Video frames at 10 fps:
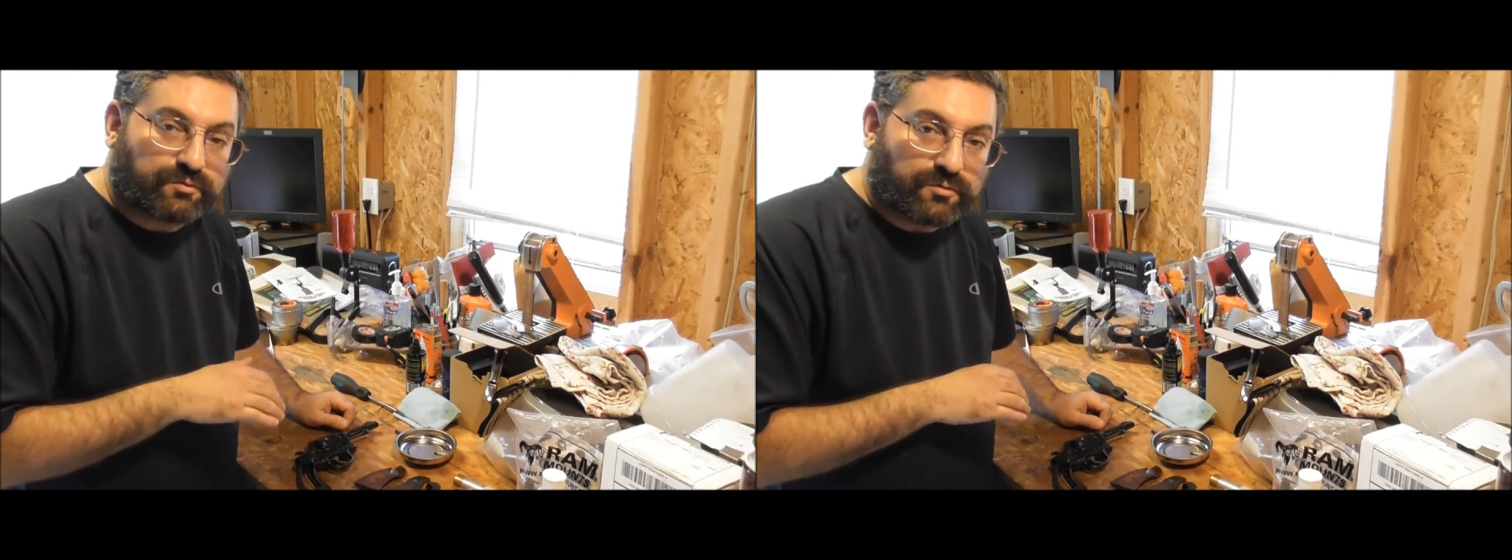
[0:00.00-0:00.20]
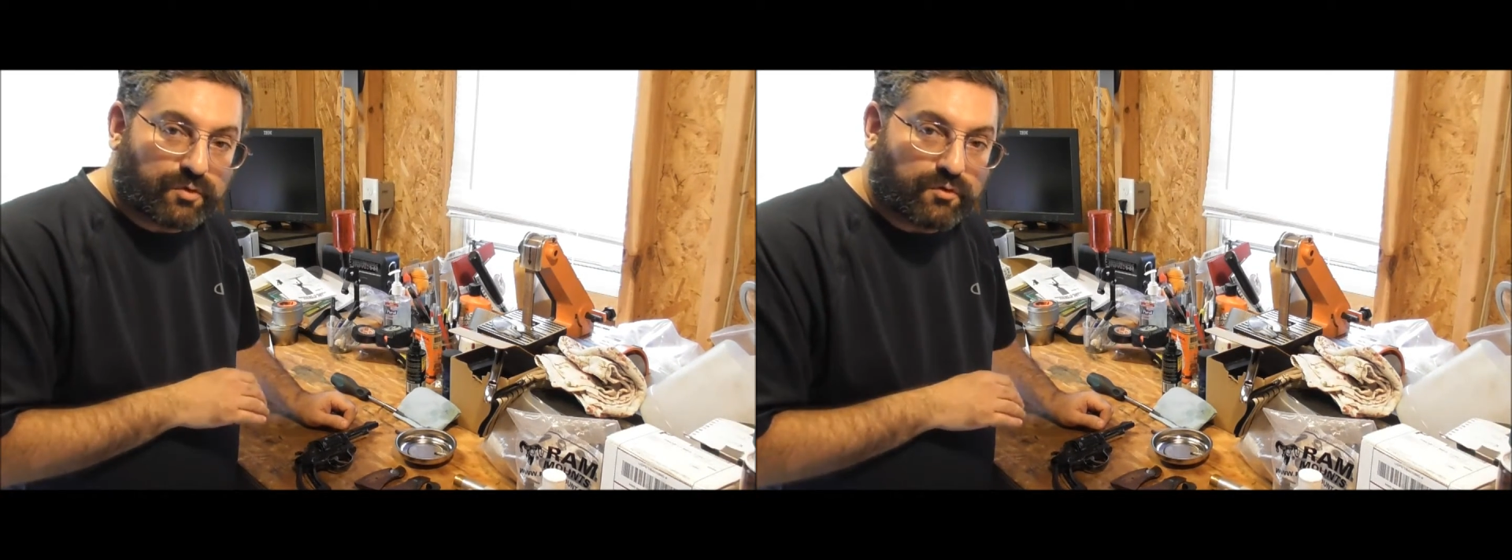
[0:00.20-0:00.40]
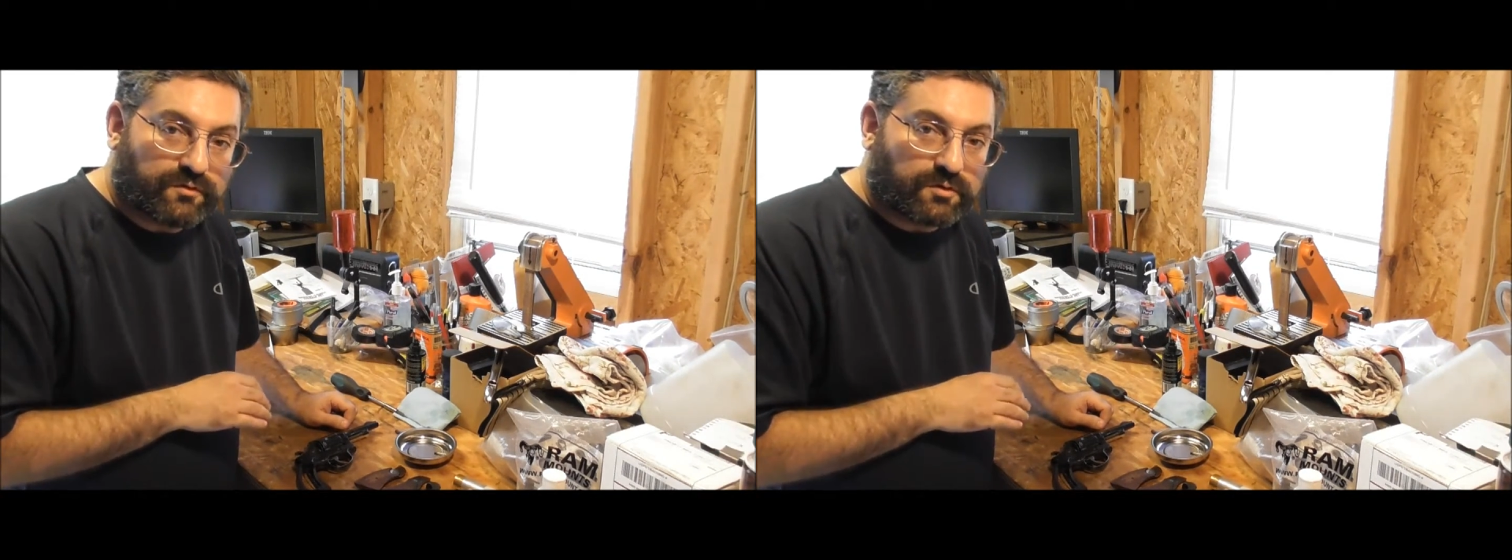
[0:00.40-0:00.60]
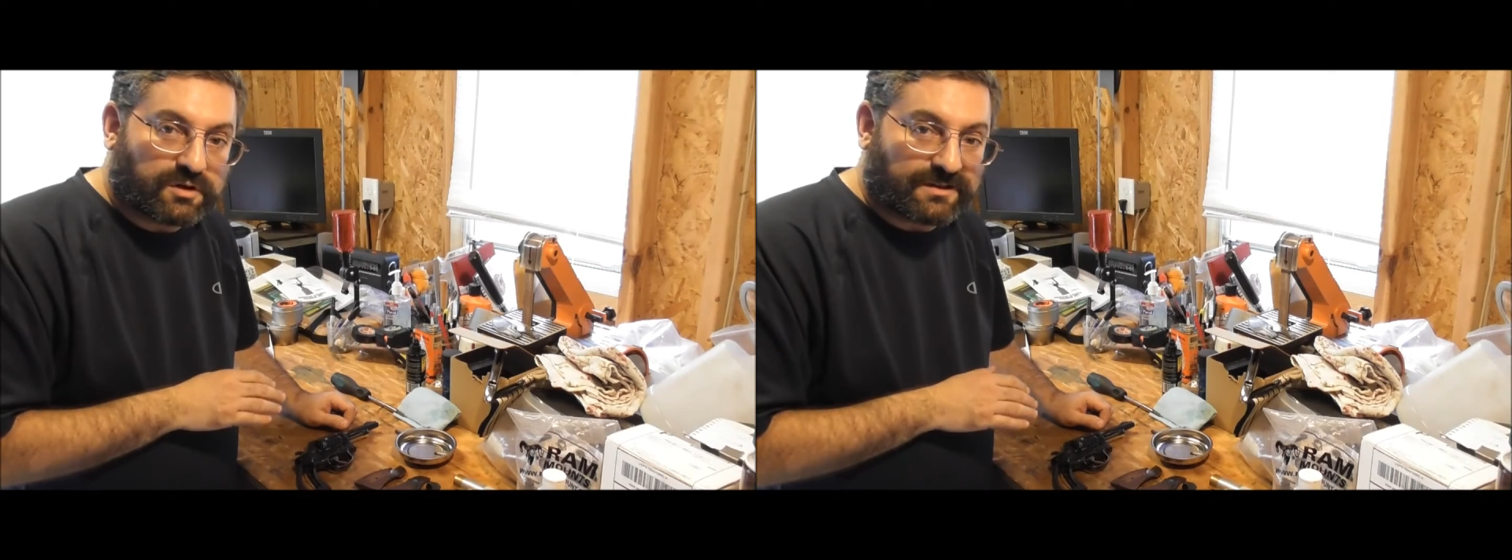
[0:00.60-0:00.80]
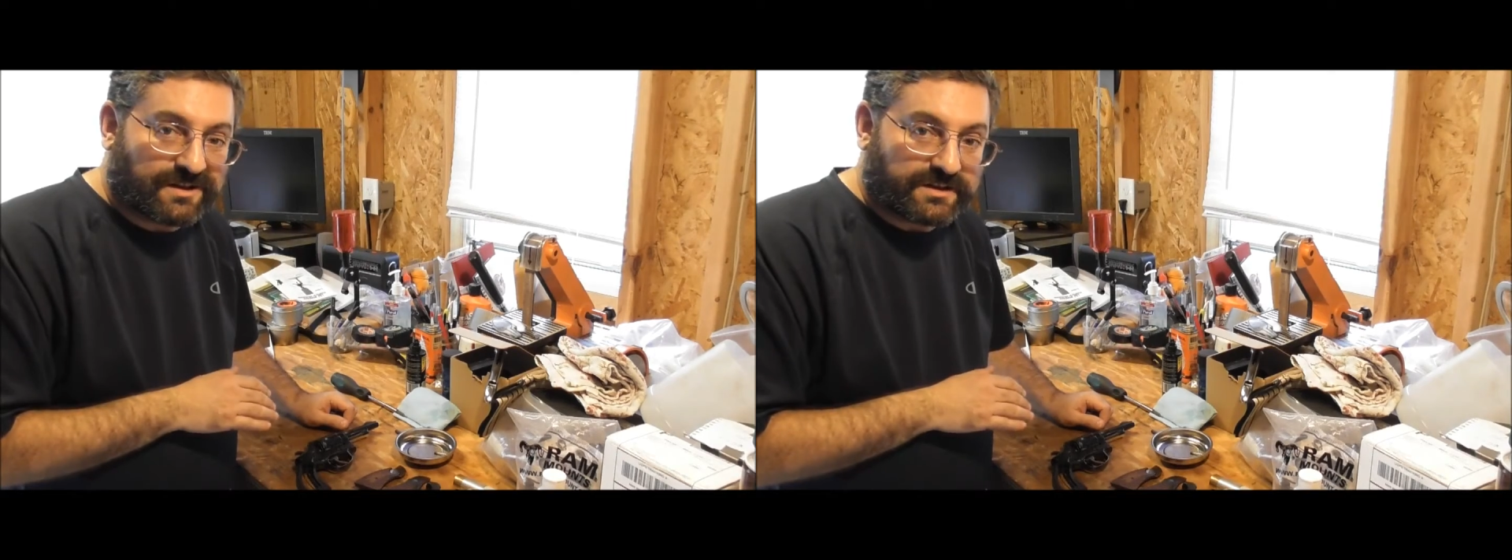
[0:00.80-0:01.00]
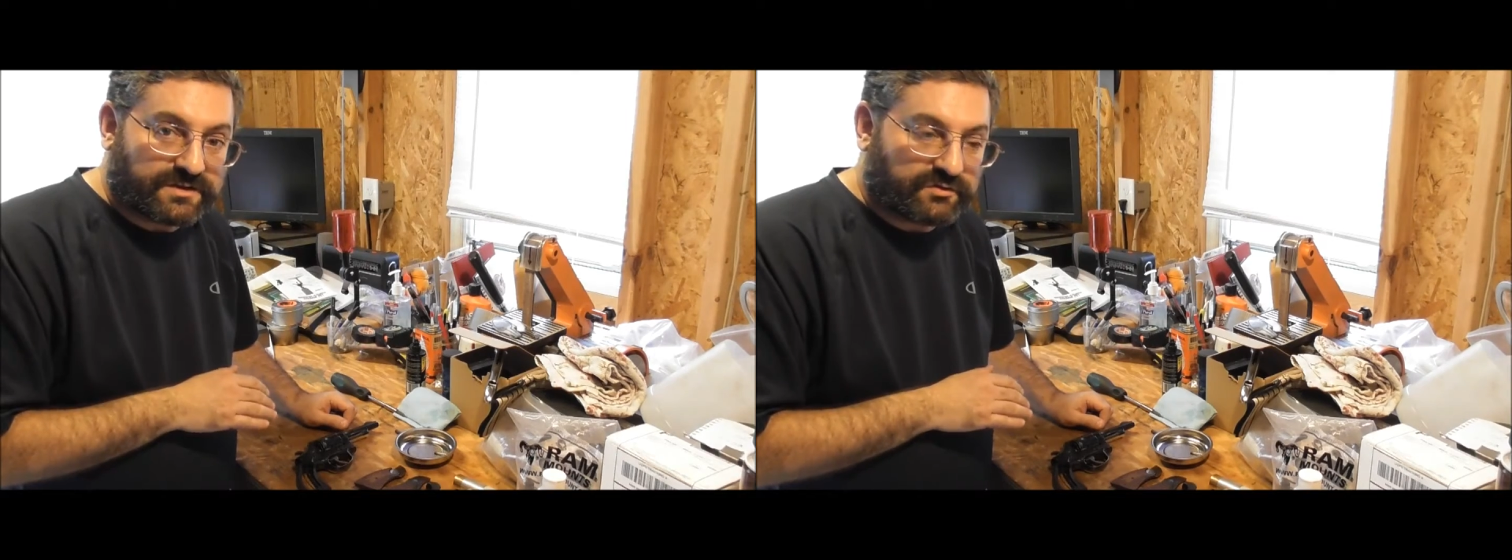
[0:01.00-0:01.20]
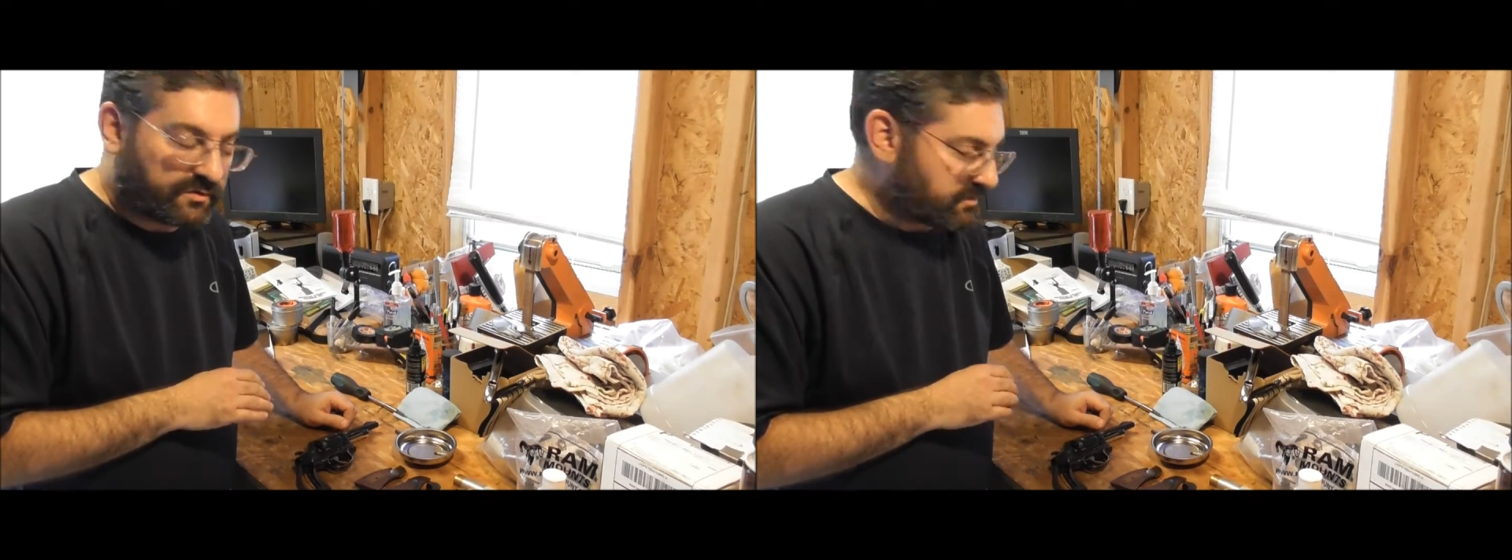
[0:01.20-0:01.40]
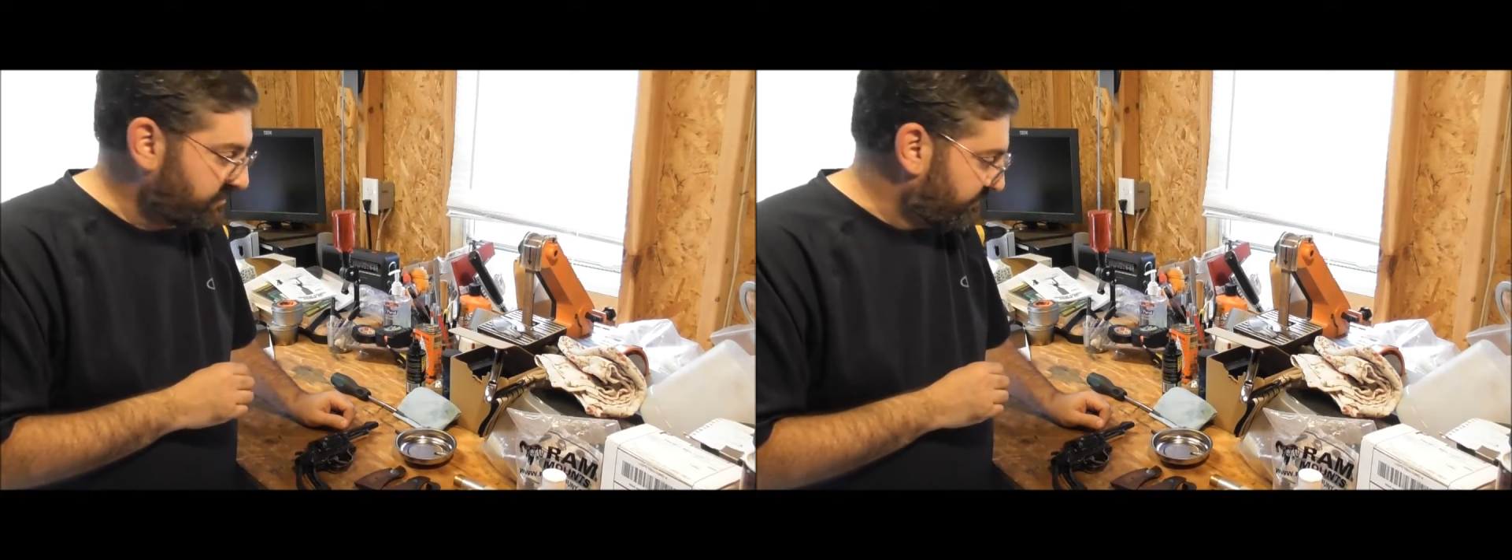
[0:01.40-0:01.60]
removal a lot
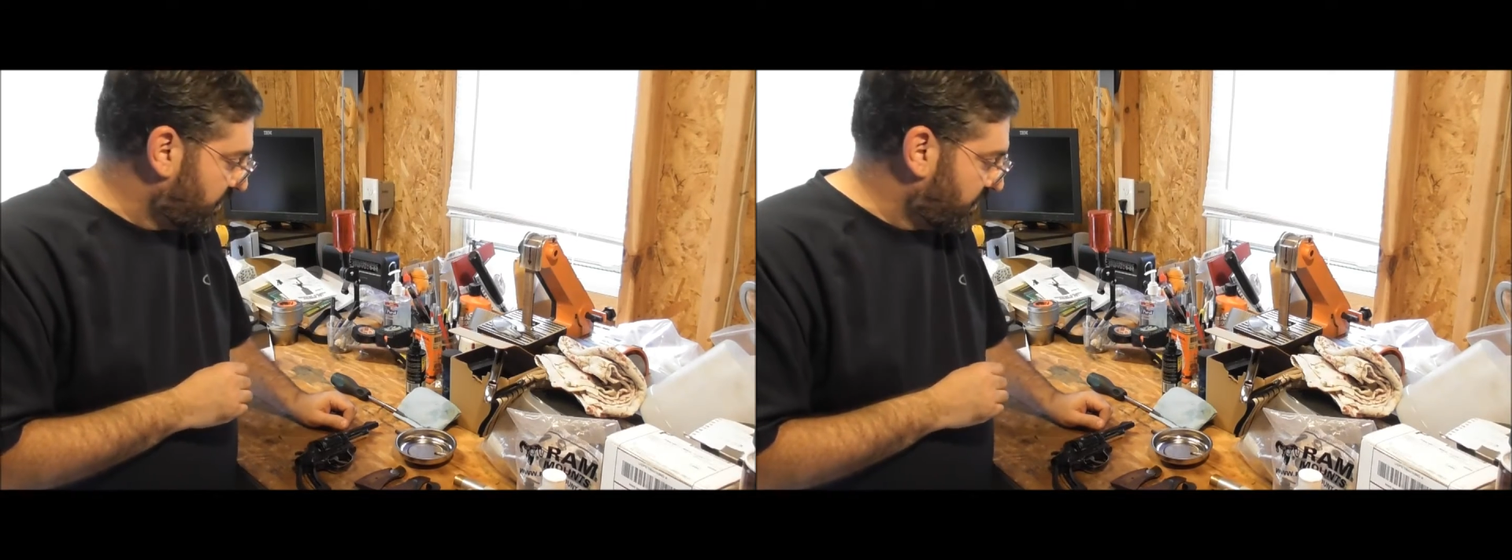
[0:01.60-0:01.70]
easier.